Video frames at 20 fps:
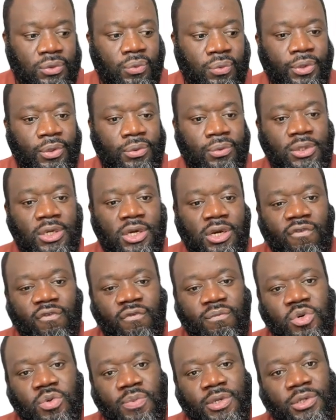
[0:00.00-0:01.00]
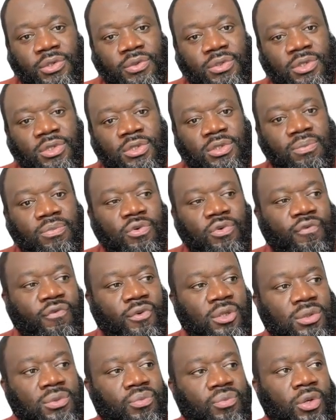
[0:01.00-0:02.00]
So we could have mobile users
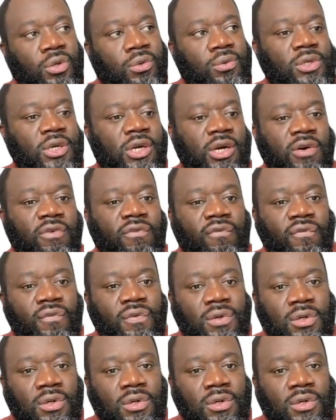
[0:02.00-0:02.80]
moving, we could have